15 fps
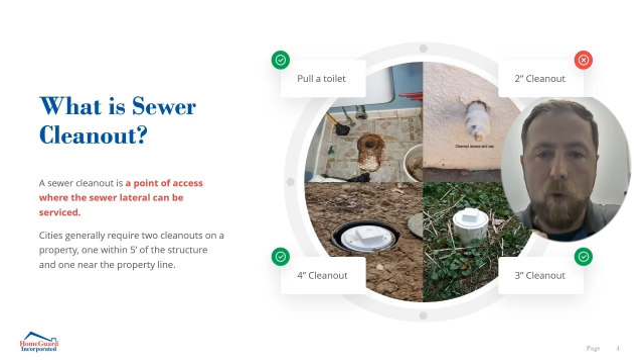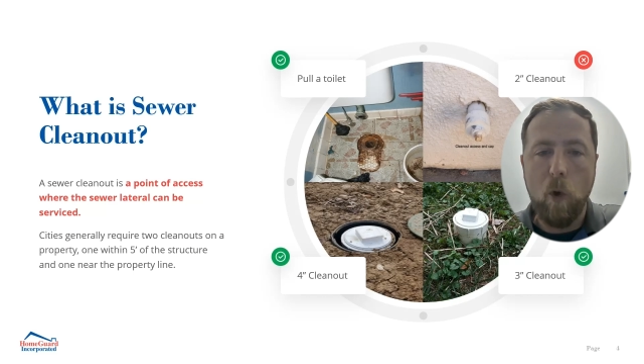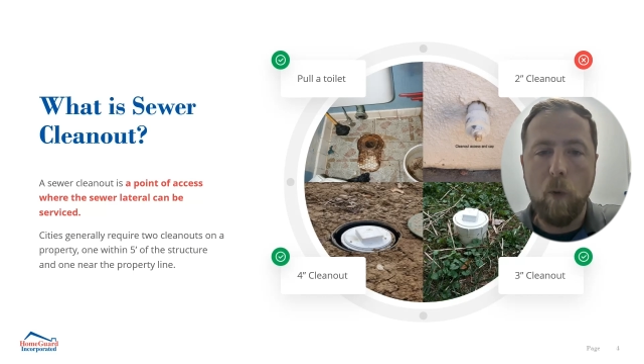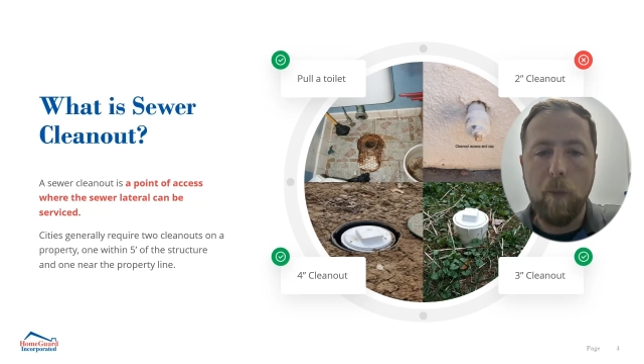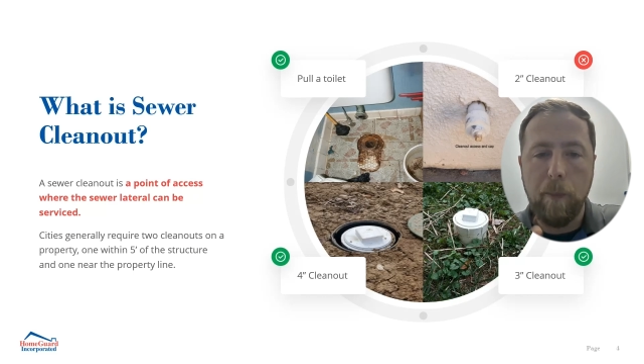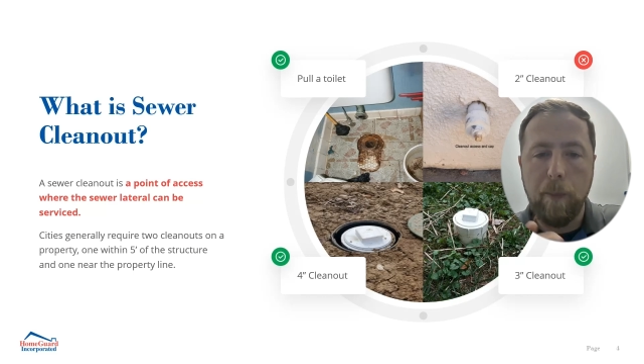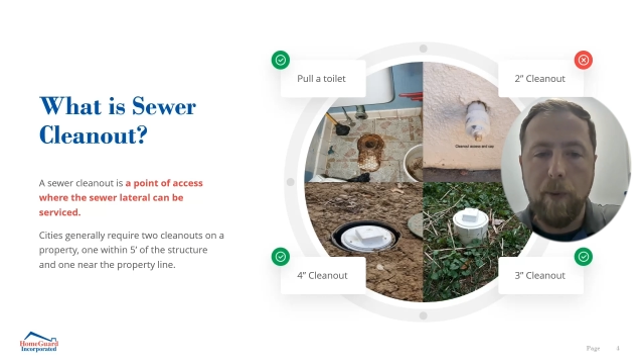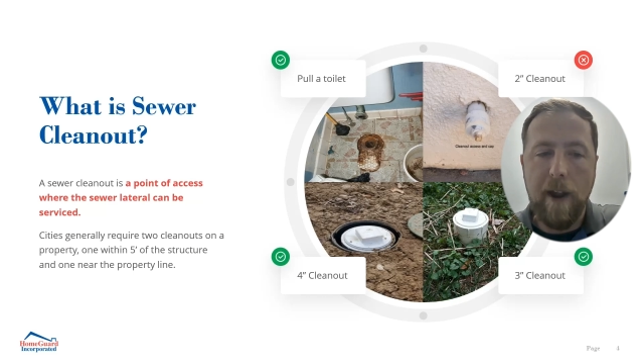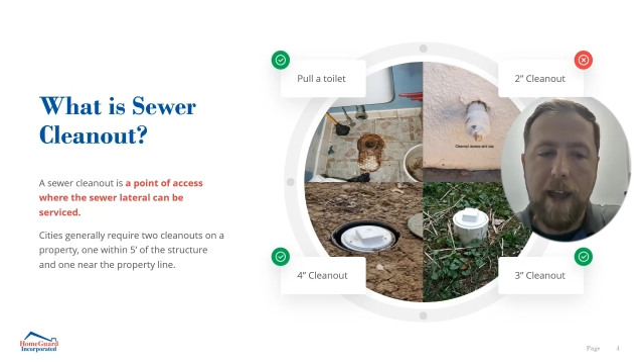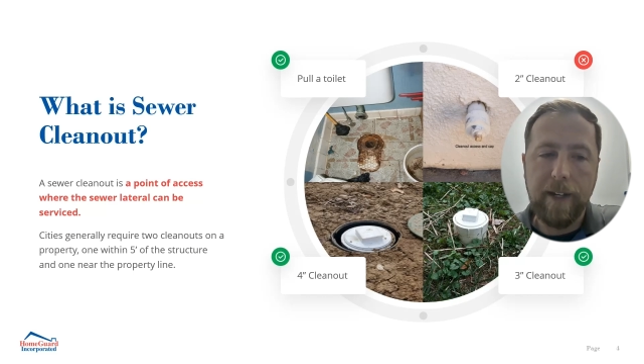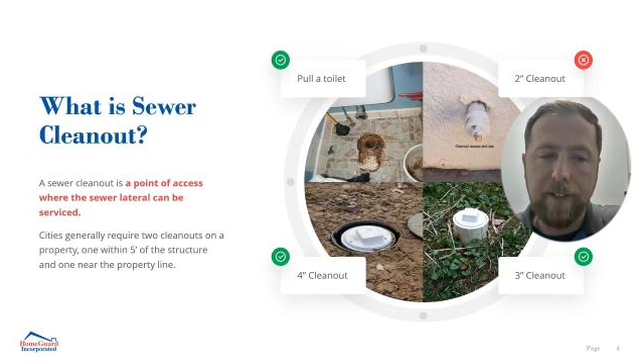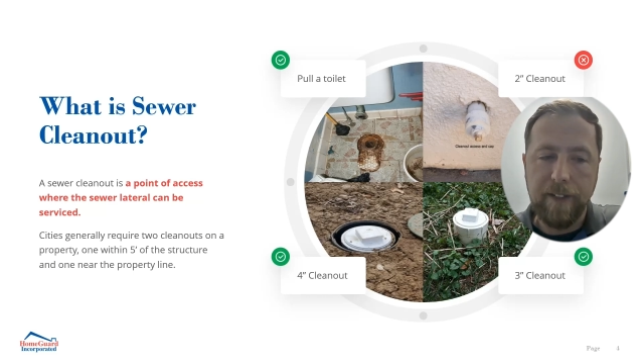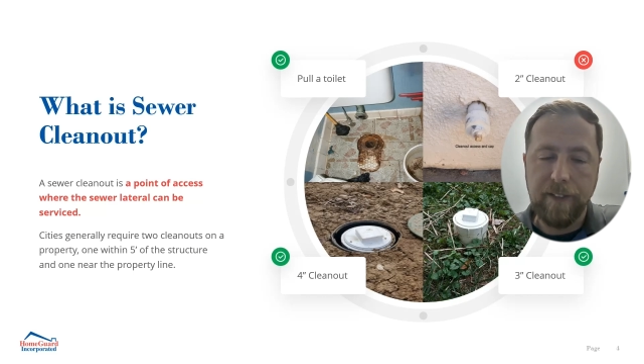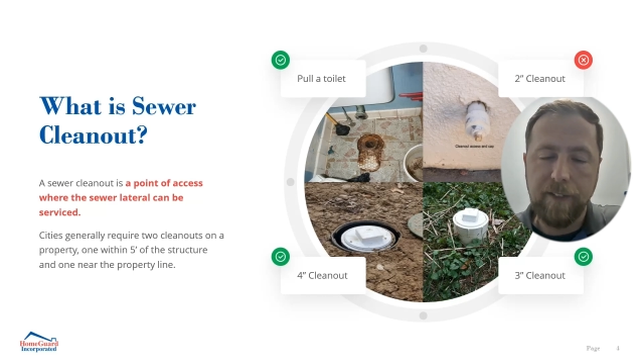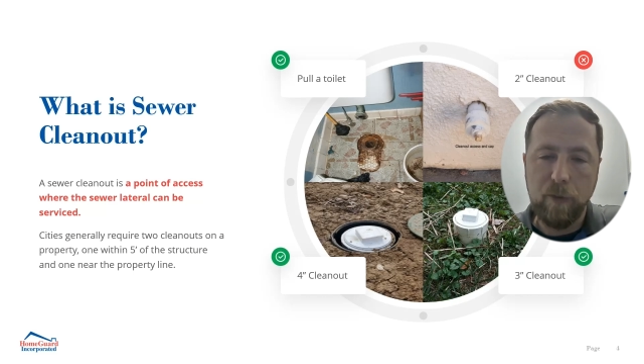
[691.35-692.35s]
normal
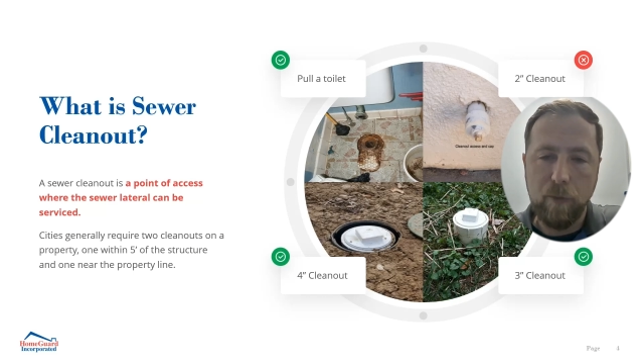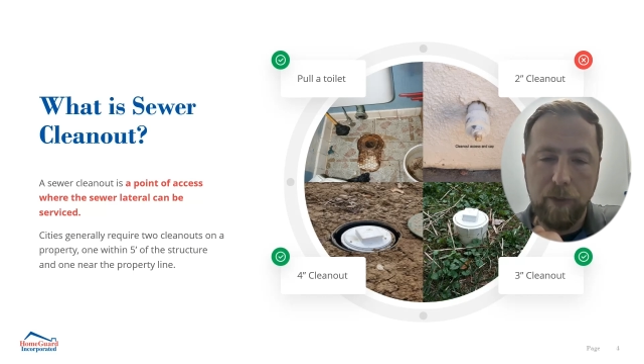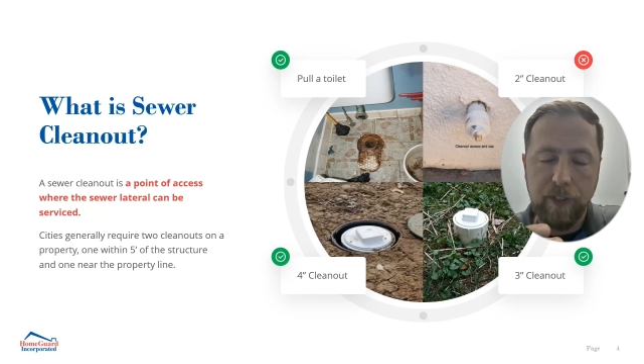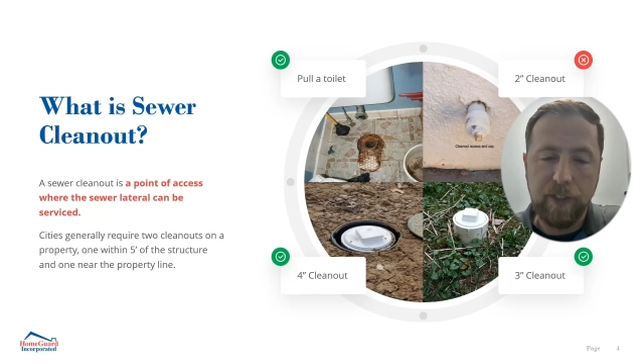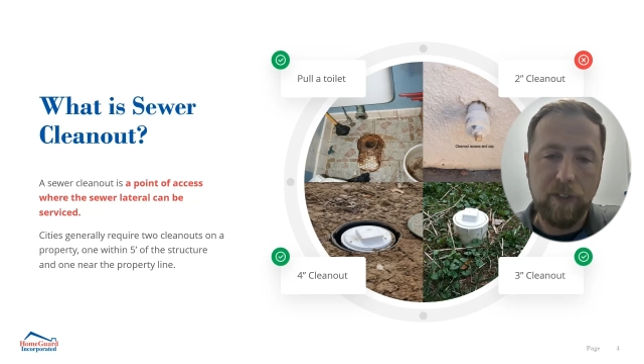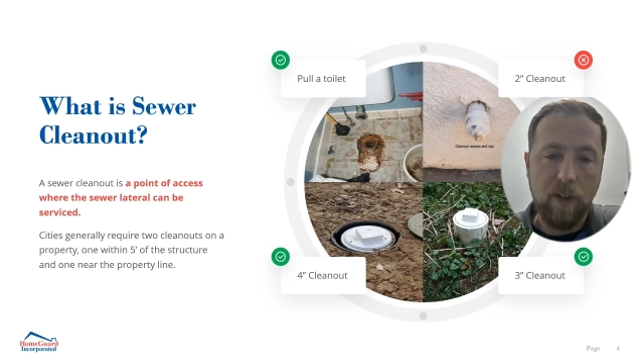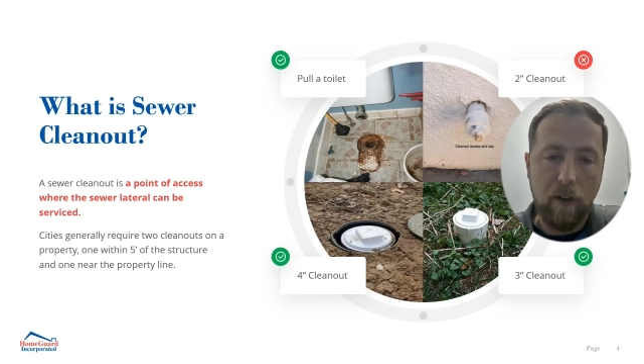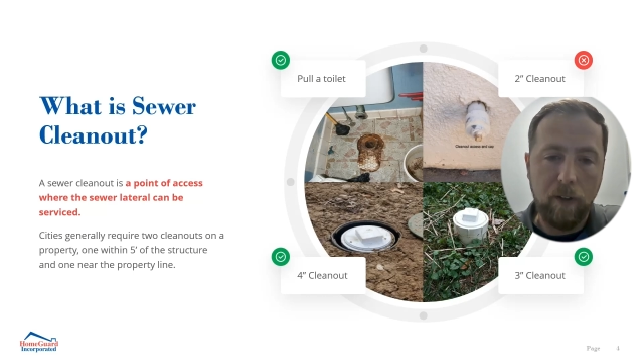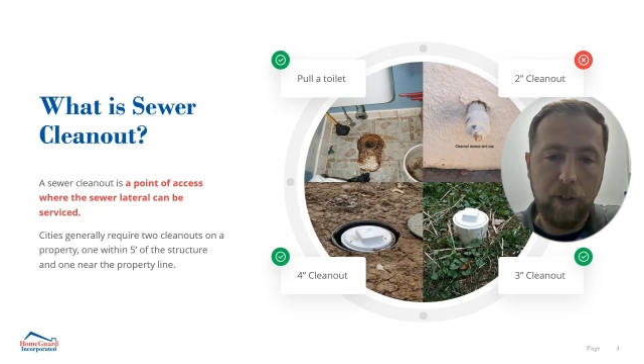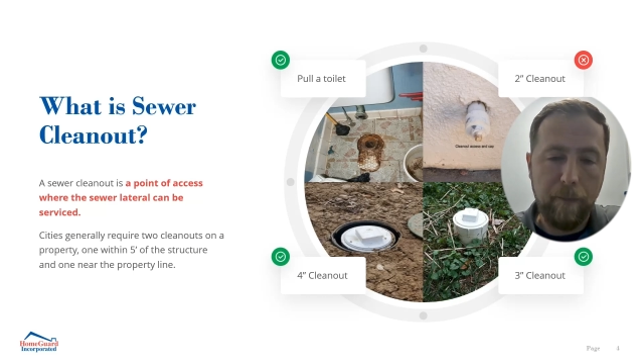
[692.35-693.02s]
practice to install